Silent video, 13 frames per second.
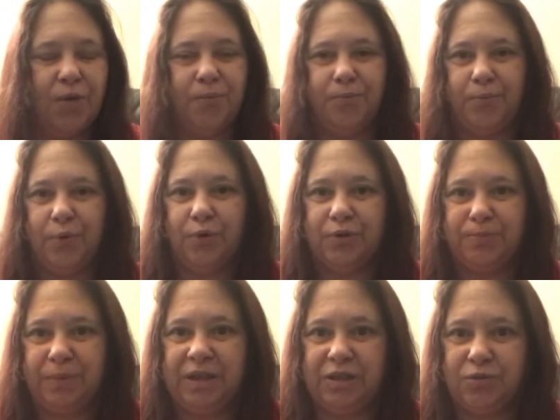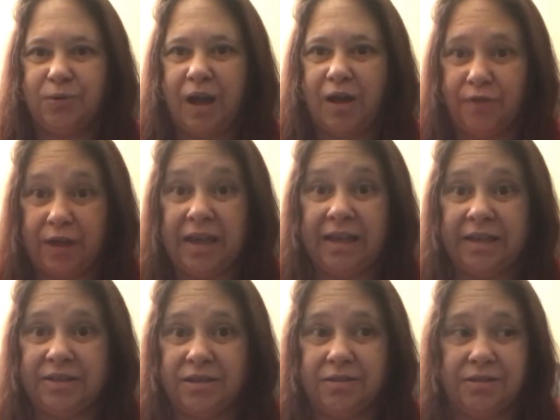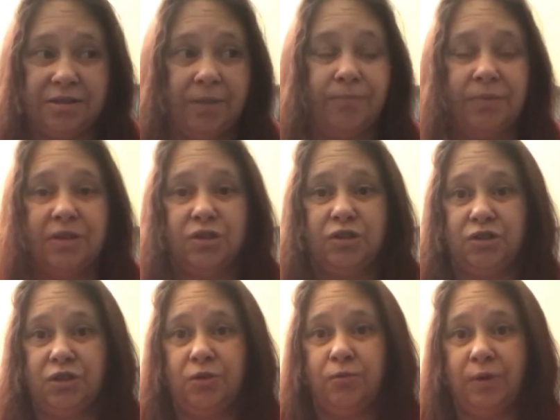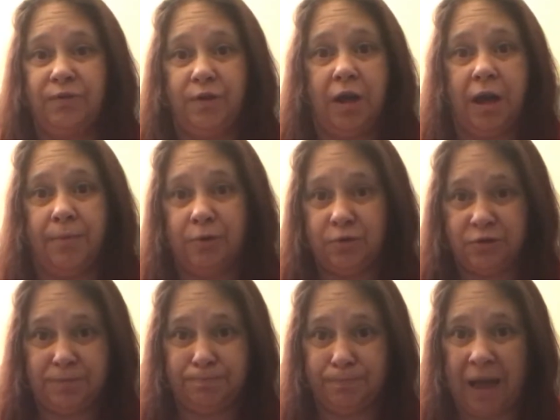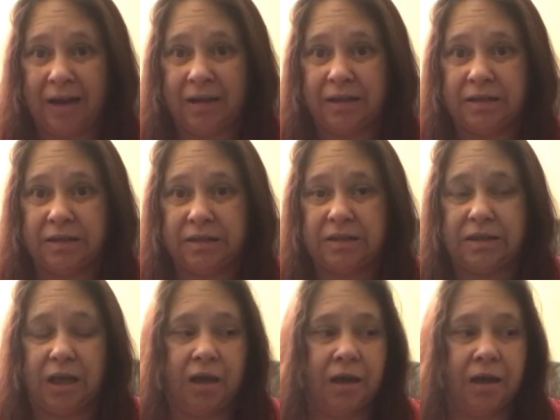but B12 is something to do with losing balance,